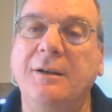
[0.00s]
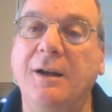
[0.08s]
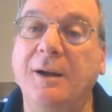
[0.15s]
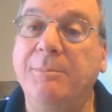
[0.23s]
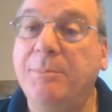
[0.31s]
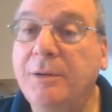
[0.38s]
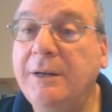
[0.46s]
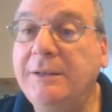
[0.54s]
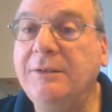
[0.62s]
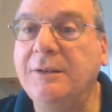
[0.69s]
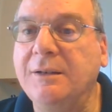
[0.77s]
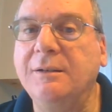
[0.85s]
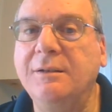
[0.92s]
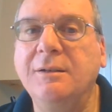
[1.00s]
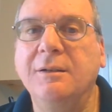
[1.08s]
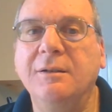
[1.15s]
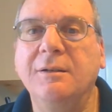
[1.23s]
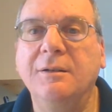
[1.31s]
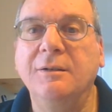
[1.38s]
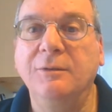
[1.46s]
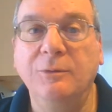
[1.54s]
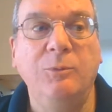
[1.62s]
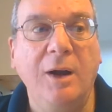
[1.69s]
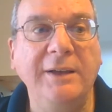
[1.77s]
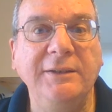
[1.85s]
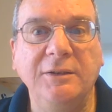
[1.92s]
a president who
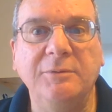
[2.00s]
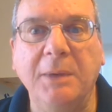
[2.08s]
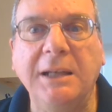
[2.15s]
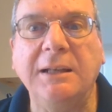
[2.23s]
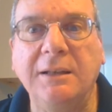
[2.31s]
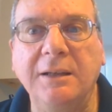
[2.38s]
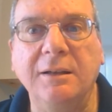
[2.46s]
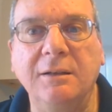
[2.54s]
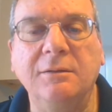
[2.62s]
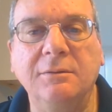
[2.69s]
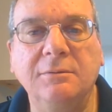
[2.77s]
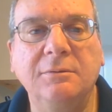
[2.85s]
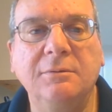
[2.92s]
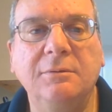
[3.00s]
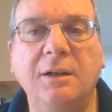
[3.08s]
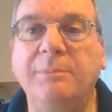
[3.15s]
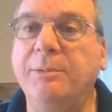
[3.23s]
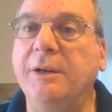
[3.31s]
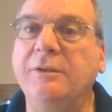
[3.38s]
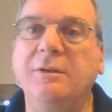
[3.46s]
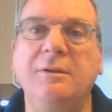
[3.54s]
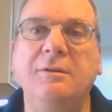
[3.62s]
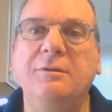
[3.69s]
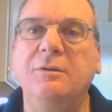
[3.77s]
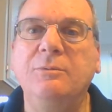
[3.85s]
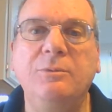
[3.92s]
was mentally ill, a
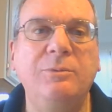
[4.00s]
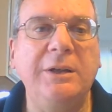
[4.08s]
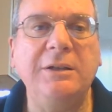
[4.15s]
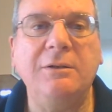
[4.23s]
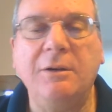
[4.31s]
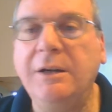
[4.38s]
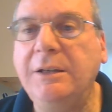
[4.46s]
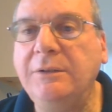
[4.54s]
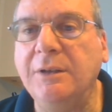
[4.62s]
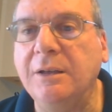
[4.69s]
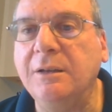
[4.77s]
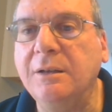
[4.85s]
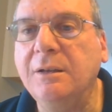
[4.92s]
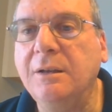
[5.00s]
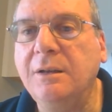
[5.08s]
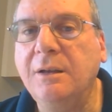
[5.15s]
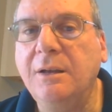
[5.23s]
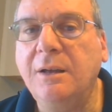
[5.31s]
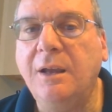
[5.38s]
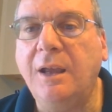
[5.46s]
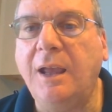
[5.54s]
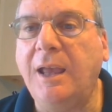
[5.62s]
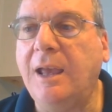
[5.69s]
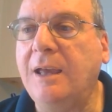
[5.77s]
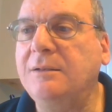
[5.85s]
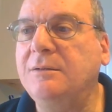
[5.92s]
president who went crazy,
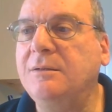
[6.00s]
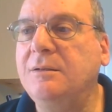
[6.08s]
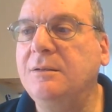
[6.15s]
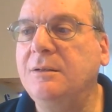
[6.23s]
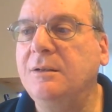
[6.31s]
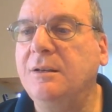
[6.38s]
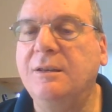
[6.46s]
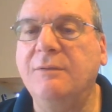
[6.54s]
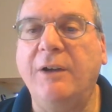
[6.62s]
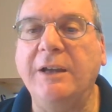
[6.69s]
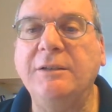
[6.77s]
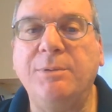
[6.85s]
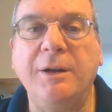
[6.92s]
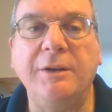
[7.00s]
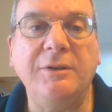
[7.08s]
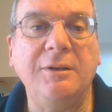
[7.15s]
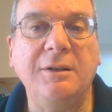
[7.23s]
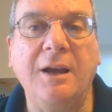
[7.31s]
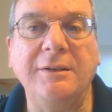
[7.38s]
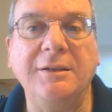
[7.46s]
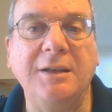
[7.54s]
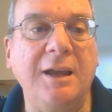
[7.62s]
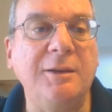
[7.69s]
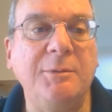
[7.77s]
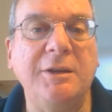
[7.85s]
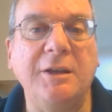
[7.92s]
and the vice president got
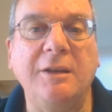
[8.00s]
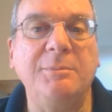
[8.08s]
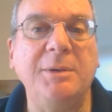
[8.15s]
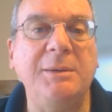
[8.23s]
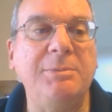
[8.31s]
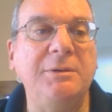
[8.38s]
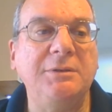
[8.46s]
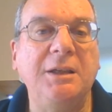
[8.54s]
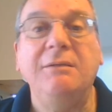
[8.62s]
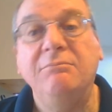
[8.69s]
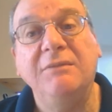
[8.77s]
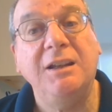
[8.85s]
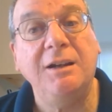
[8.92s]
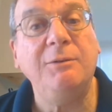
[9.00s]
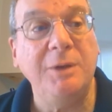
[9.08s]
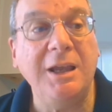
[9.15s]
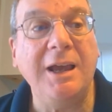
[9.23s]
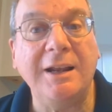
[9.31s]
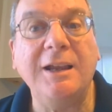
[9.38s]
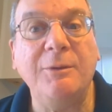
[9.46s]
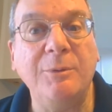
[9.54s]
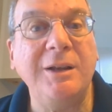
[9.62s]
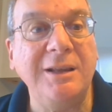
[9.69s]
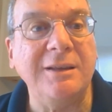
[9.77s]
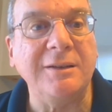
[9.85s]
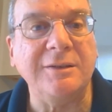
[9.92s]
together with other people and said, you know, we got to get rid
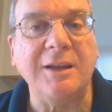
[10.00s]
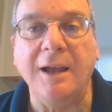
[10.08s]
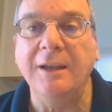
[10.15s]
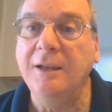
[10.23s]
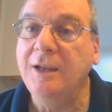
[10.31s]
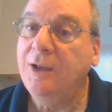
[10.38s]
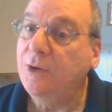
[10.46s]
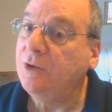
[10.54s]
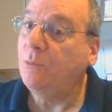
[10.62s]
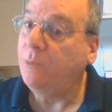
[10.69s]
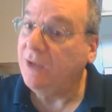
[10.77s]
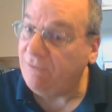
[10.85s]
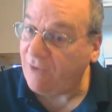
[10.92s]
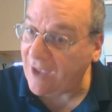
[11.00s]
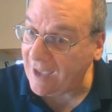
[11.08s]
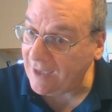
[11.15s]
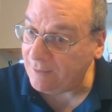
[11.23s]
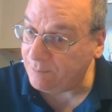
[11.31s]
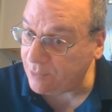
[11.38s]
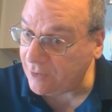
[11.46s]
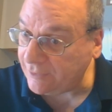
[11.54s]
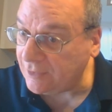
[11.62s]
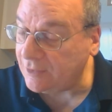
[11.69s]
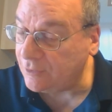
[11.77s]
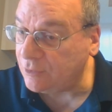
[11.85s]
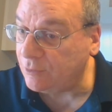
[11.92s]
of this guy. We've had
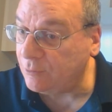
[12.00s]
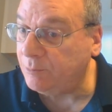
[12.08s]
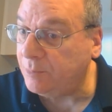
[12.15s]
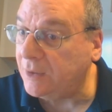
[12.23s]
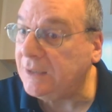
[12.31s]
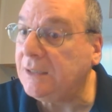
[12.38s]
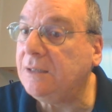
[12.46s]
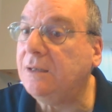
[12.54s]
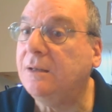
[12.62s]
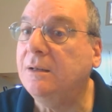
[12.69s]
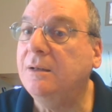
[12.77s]
presidents who've been